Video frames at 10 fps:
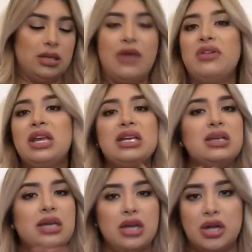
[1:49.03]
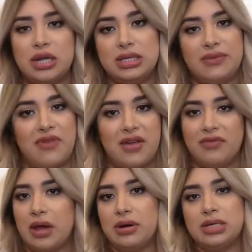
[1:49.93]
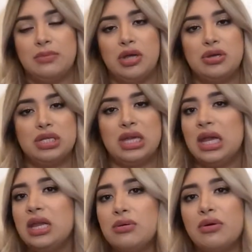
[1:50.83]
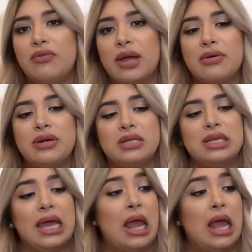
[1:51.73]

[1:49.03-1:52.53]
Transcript: Everything here is fake flowers. I'm not using any real flowers.